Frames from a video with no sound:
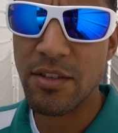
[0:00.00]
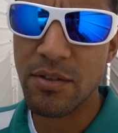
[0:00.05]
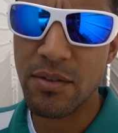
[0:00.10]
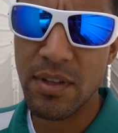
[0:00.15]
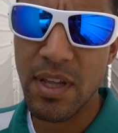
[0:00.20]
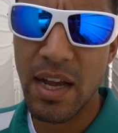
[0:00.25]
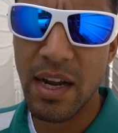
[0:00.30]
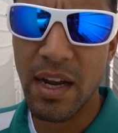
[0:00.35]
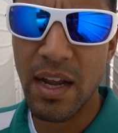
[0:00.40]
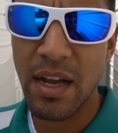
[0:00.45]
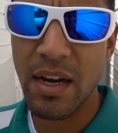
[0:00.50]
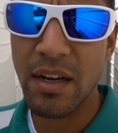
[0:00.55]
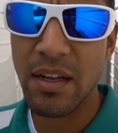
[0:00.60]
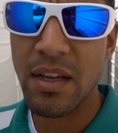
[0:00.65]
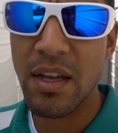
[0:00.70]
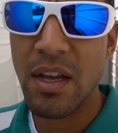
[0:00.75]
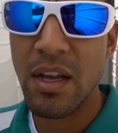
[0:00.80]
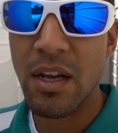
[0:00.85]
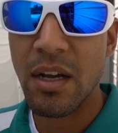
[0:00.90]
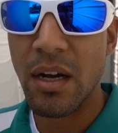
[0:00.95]
So that kind
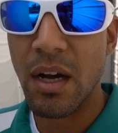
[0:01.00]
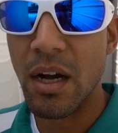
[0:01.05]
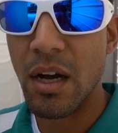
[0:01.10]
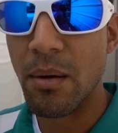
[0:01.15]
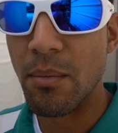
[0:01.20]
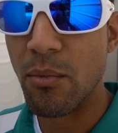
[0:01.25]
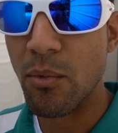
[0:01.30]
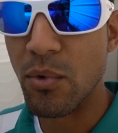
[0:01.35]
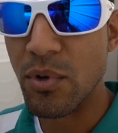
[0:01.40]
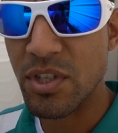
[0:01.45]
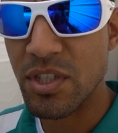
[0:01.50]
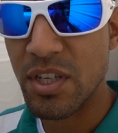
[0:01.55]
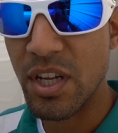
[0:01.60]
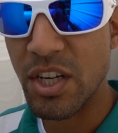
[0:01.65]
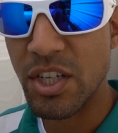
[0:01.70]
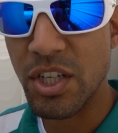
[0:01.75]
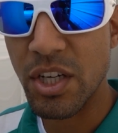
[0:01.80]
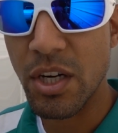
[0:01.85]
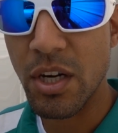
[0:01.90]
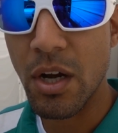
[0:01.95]
of um, was
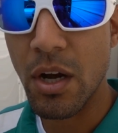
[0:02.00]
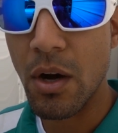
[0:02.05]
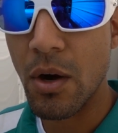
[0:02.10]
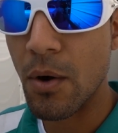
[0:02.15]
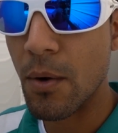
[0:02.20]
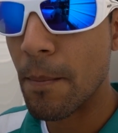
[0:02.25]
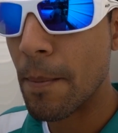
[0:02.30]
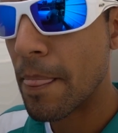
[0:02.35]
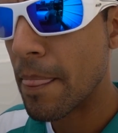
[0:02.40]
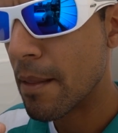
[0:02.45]
touch and go.